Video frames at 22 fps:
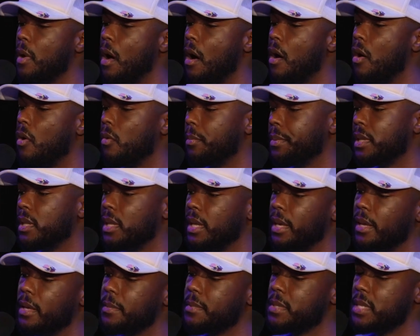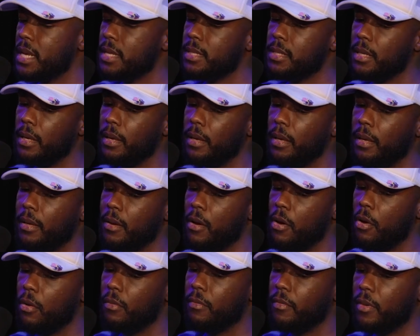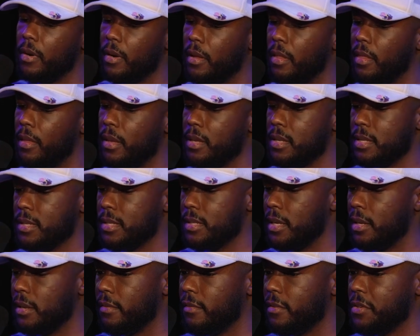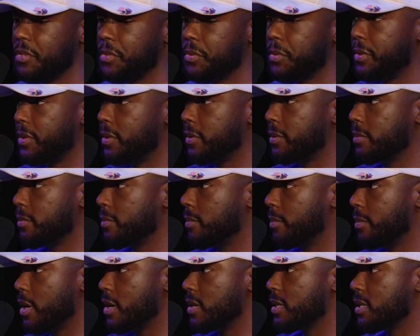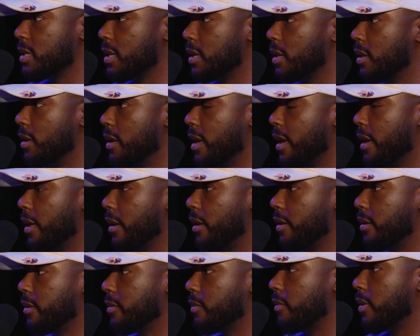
openly obsessing over this individual person and